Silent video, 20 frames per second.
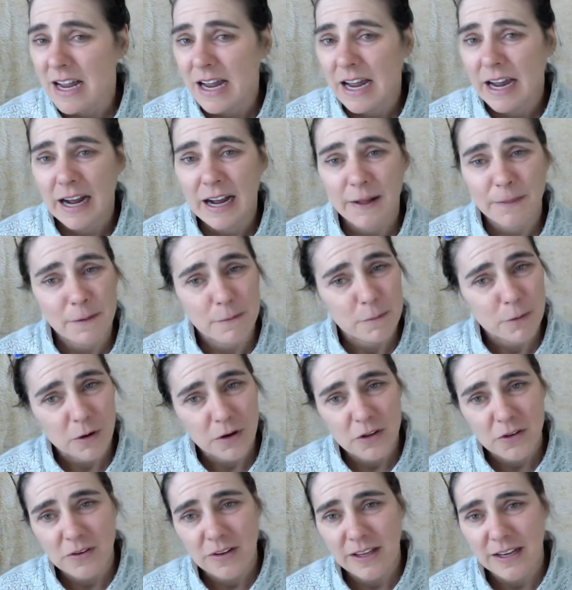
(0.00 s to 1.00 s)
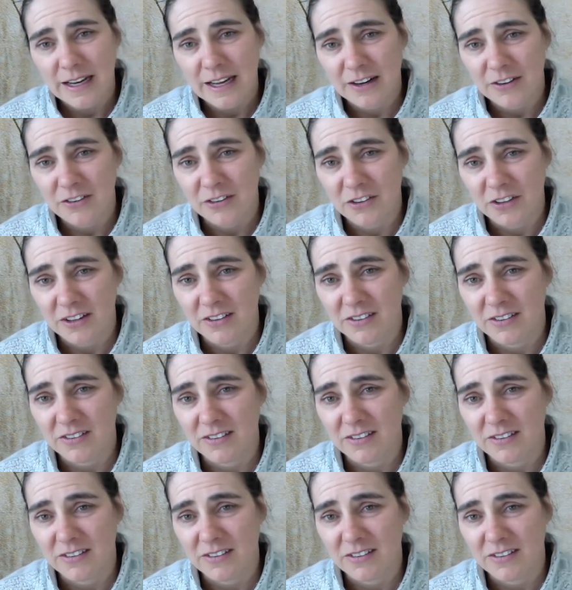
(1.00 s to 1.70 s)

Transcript: the more you can actually just